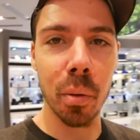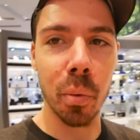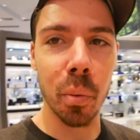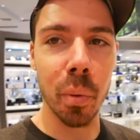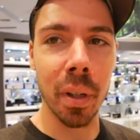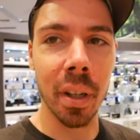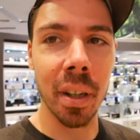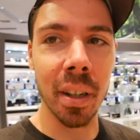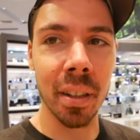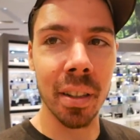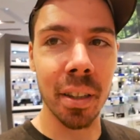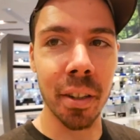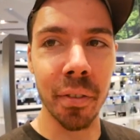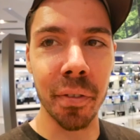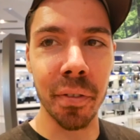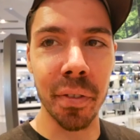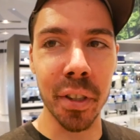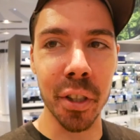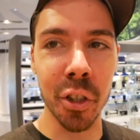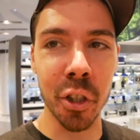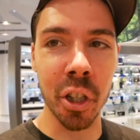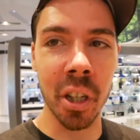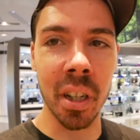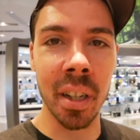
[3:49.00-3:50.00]
We got the
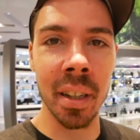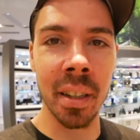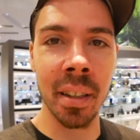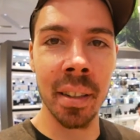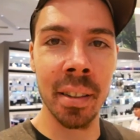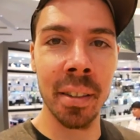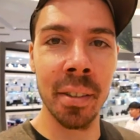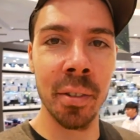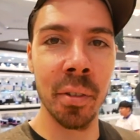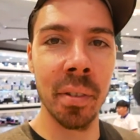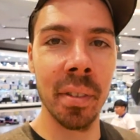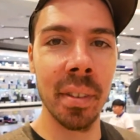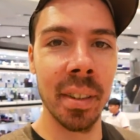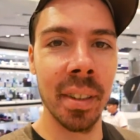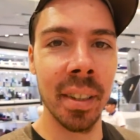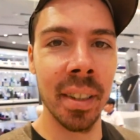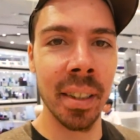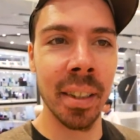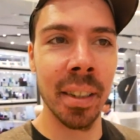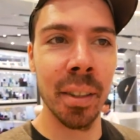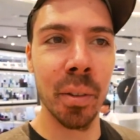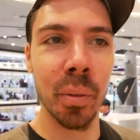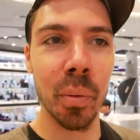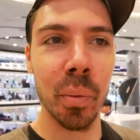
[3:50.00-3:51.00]
fisheye.
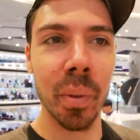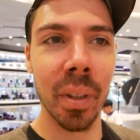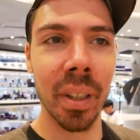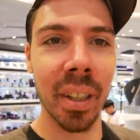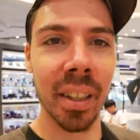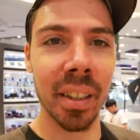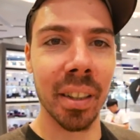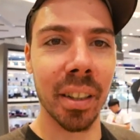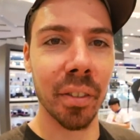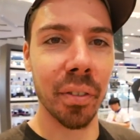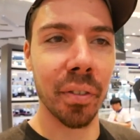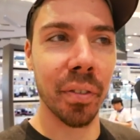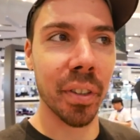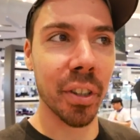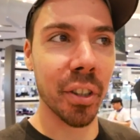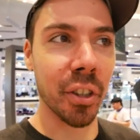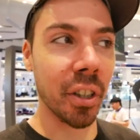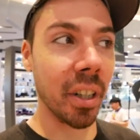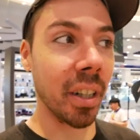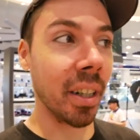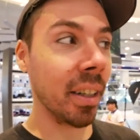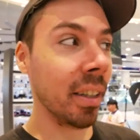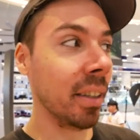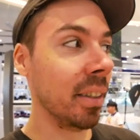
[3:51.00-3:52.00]
We got the
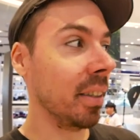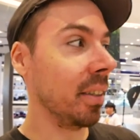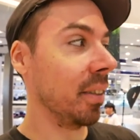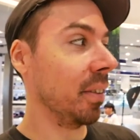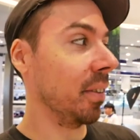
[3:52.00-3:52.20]
fisheye.